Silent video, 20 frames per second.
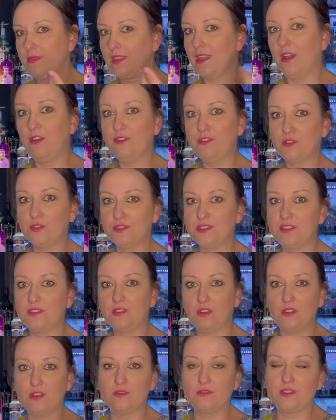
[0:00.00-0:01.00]
Of course, it's
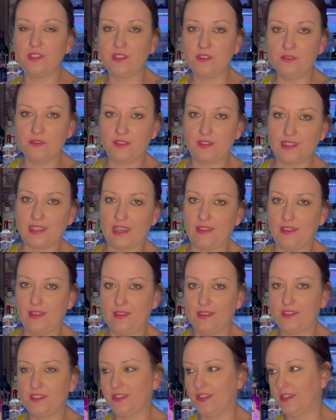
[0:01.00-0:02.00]
all over the news again that
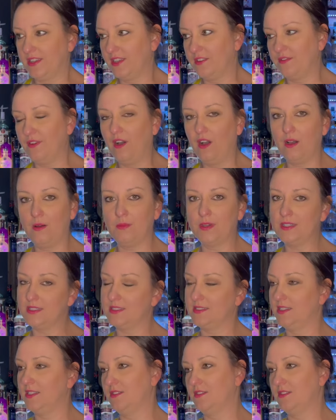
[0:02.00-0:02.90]
the turkey farmers,